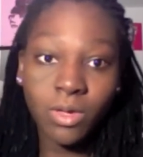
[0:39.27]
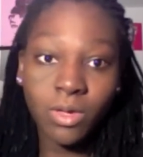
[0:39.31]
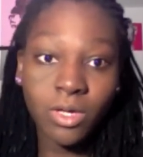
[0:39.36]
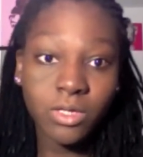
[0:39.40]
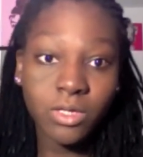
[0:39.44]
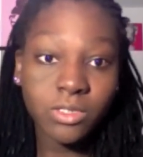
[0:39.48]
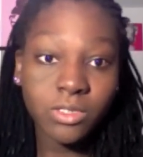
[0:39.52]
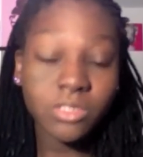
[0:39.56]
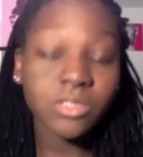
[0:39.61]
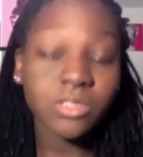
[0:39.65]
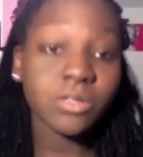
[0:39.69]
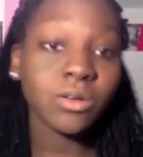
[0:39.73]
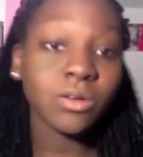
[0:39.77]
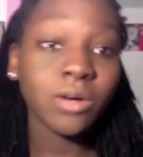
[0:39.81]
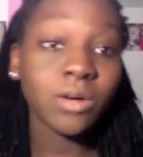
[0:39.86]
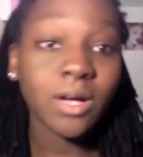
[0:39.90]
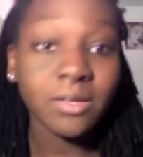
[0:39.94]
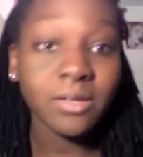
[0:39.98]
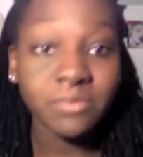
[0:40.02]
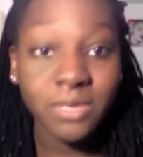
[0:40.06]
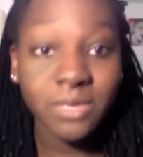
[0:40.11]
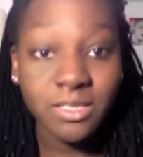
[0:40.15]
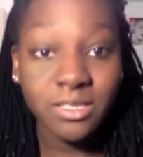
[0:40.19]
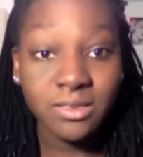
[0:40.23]
So
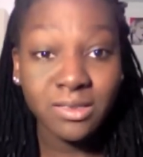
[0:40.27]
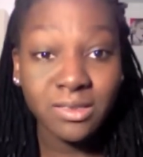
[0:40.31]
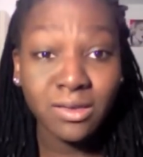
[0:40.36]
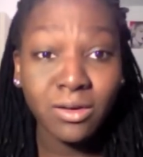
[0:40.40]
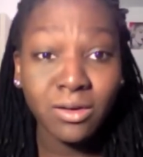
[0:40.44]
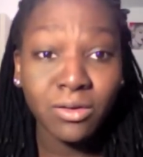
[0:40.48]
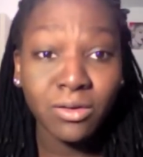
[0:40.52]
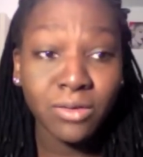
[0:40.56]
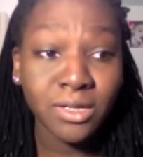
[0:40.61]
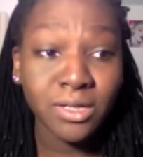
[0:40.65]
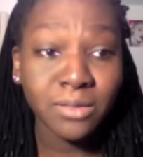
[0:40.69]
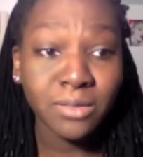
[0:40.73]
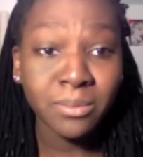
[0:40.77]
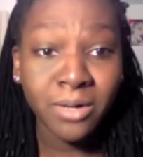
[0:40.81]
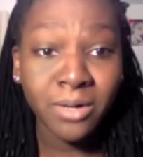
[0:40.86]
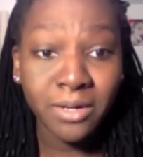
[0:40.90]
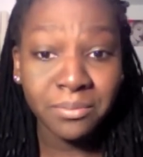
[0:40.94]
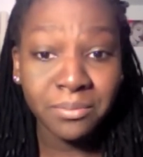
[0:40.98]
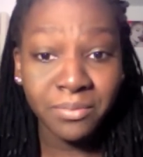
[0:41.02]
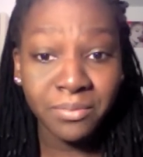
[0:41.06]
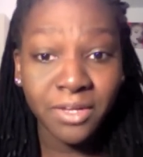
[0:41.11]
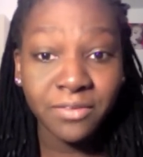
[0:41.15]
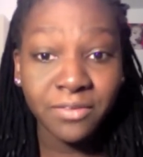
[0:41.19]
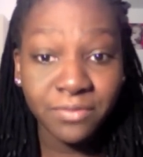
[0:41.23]
I basically already
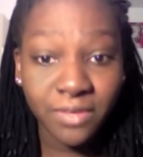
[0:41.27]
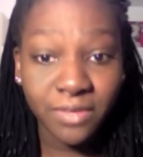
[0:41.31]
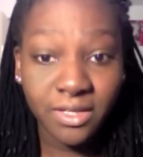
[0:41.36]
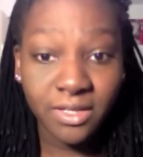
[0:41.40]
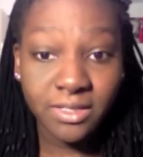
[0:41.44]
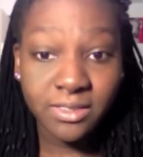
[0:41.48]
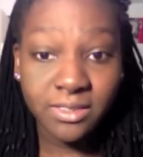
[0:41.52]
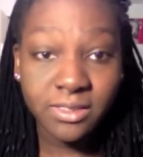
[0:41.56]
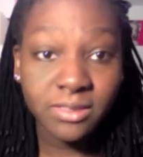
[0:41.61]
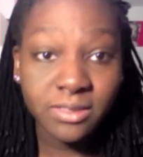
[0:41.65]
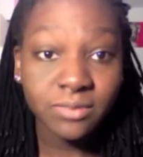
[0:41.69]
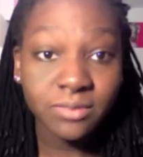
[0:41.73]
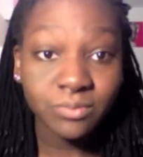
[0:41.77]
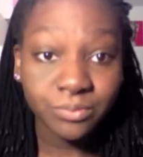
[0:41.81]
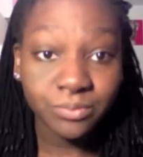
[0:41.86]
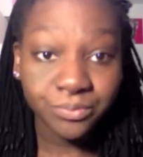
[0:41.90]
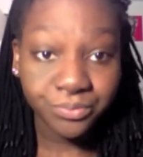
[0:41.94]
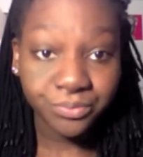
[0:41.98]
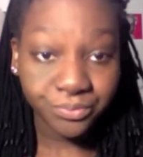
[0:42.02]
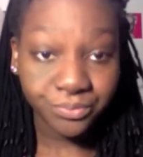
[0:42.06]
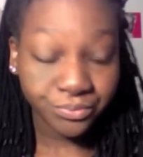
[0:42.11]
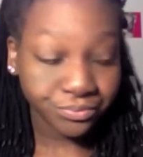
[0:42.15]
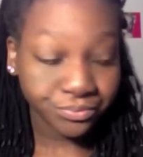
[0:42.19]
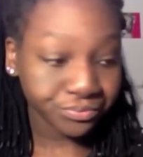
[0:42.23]
primed my face.
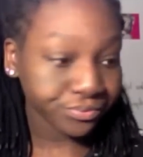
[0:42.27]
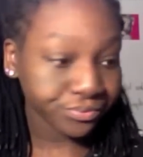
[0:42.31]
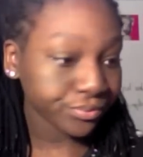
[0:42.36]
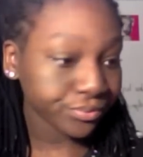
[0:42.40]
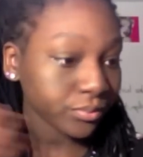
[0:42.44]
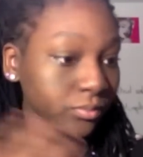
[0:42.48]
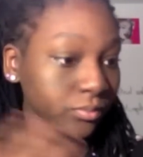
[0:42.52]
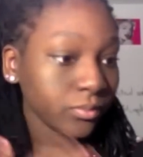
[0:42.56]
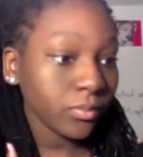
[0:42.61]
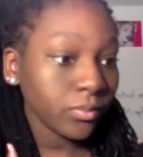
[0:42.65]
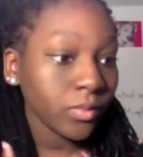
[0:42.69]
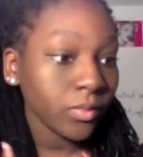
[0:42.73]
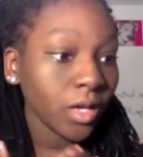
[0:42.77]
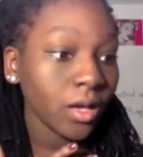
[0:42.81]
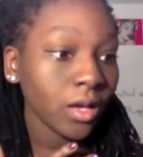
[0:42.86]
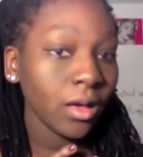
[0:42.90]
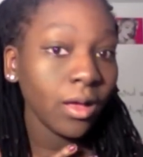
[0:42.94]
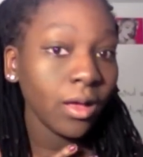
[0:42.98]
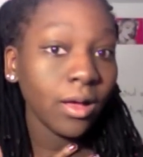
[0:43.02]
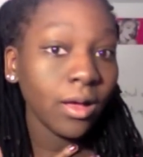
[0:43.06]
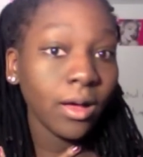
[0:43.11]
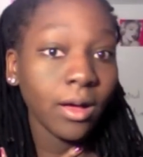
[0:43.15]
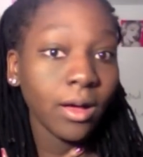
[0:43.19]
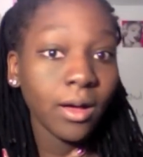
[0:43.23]

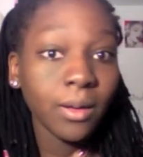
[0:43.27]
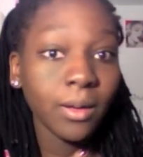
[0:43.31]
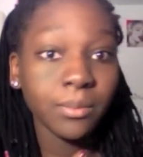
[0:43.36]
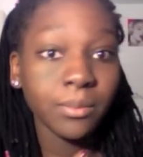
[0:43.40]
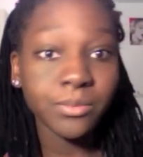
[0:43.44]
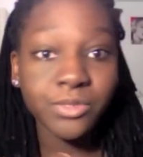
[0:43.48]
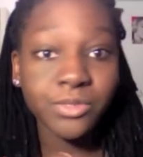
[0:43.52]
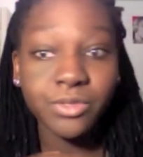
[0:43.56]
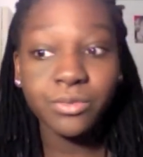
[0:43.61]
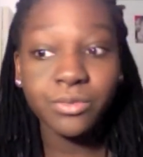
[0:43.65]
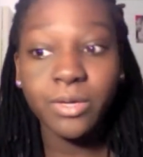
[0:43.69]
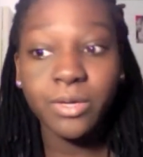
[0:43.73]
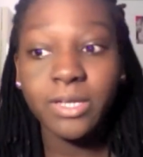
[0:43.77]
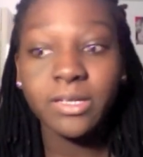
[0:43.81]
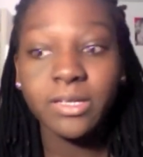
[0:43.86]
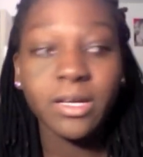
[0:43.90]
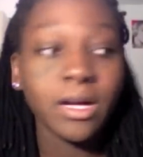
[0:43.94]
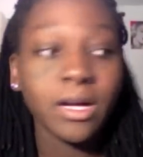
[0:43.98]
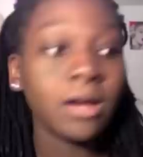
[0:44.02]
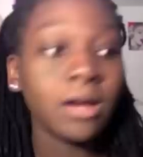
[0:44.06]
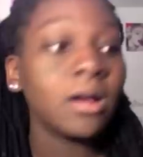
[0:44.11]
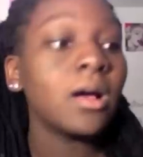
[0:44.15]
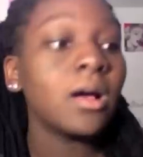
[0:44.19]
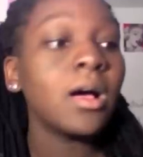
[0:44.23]
So right
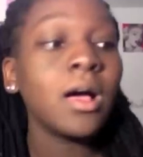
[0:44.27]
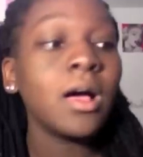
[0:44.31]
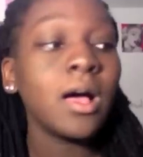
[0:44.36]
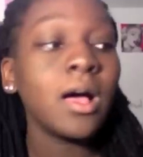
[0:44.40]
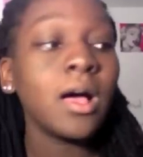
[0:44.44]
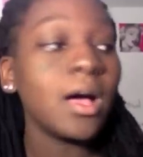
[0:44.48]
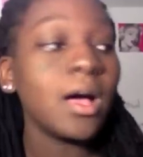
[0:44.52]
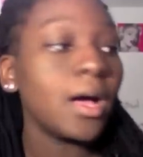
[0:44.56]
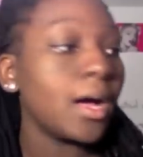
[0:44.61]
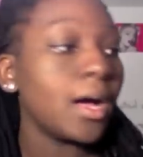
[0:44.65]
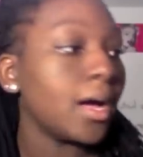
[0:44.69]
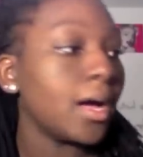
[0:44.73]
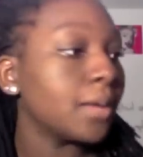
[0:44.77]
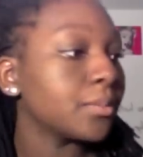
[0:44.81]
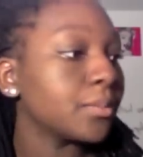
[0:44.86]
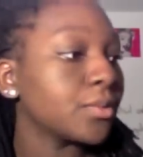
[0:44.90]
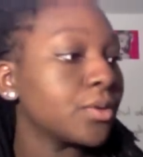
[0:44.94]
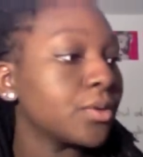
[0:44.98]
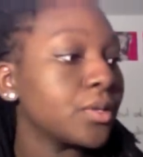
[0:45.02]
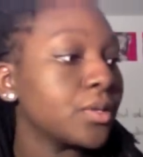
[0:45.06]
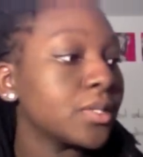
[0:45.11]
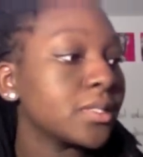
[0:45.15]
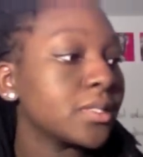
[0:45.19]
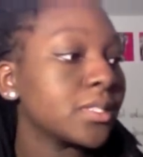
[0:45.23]
now I'm
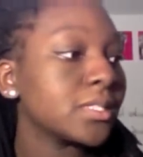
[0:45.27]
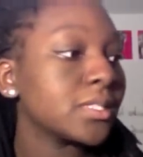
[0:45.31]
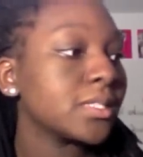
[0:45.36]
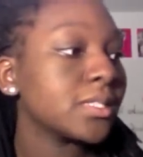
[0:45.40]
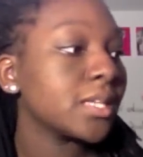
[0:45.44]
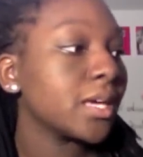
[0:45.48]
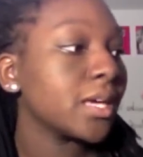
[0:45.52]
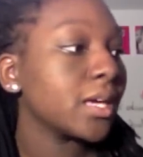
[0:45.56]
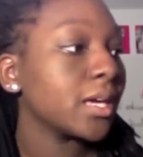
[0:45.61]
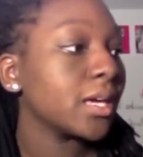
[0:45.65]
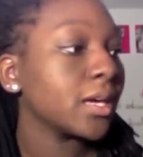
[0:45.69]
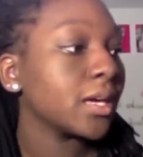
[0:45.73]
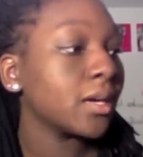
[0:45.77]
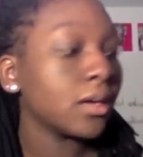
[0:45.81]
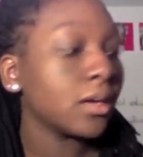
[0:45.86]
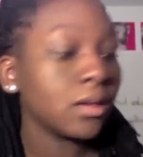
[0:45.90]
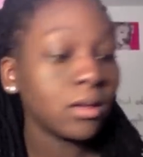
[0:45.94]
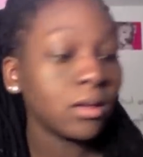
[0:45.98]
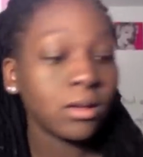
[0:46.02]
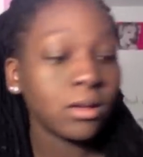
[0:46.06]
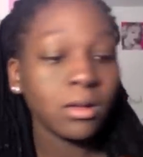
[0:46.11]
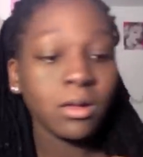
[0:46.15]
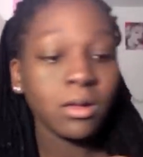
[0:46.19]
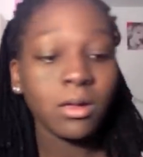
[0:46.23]
going to take
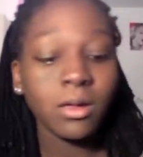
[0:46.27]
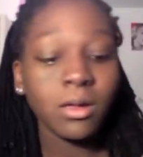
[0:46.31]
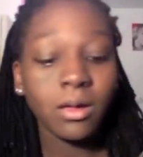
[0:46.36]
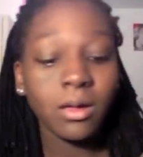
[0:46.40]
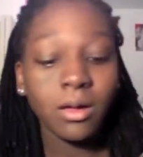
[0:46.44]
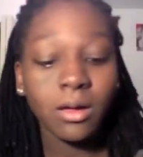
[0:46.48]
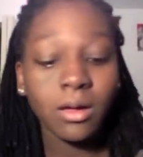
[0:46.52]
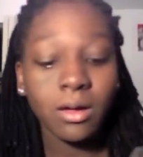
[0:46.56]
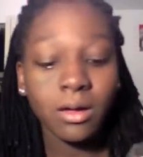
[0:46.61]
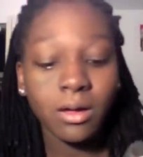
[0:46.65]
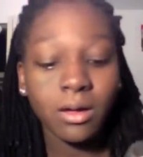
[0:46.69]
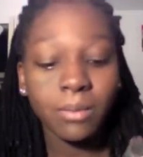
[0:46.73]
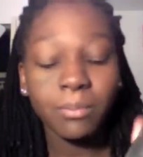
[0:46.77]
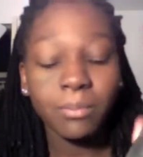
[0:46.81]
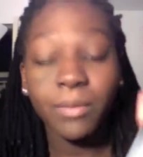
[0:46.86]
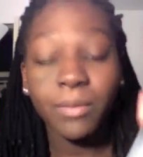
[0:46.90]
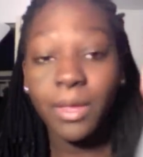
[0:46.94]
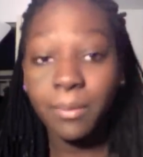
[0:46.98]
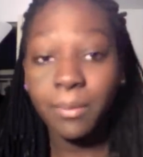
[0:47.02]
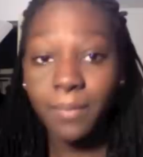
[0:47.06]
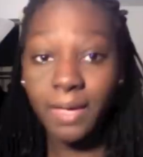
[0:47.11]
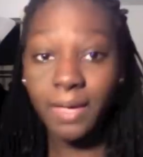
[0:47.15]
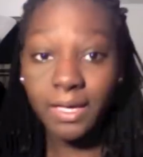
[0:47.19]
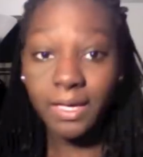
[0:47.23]

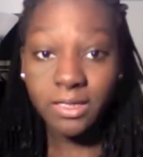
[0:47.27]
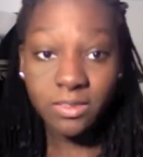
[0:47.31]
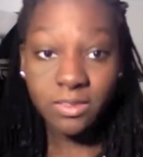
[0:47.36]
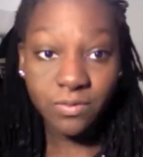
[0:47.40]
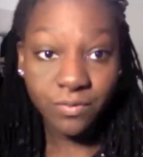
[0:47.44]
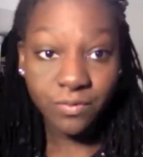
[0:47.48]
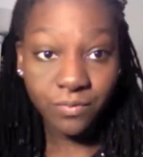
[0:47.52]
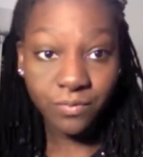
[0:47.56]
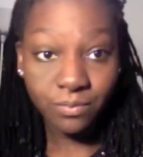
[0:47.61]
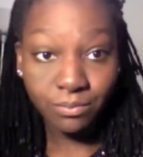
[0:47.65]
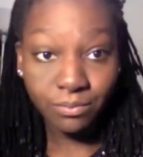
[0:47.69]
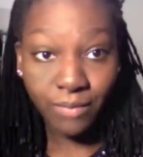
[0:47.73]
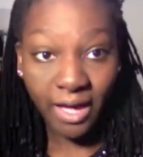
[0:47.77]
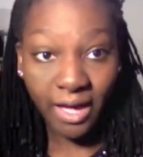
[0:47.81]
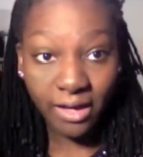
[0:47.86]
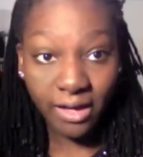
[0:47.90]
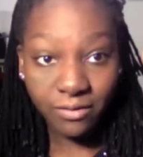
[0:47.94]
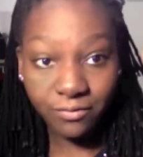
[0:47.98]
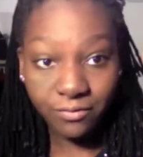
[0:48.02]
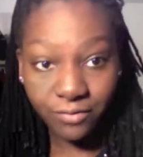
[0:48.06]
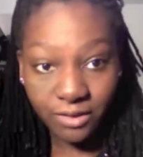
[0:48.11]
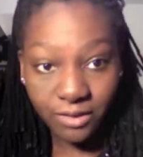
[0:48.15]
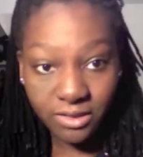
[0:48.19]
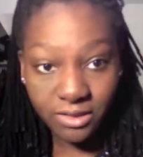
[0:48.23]
my MAC
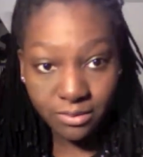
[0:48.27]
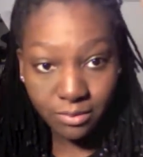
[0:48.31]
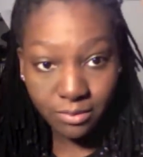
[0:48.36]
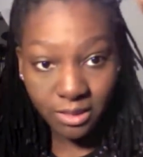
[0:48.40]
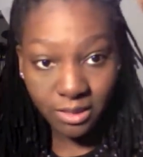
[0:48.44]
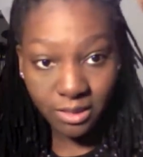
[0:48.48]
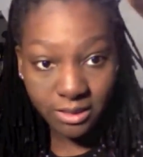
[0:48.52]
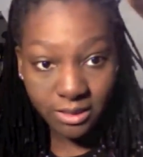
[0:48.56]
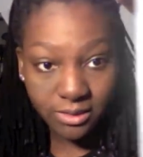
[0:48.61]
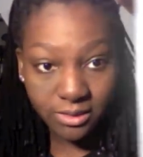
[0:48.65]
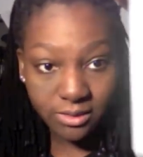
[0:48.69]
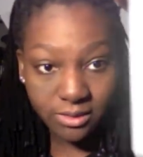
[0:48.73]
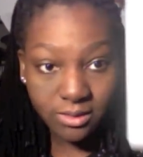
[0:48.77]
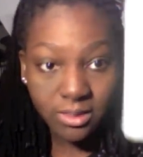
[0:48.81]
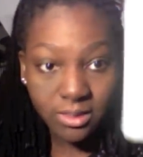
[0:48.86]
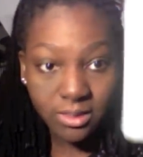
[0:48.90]
Fix Plus,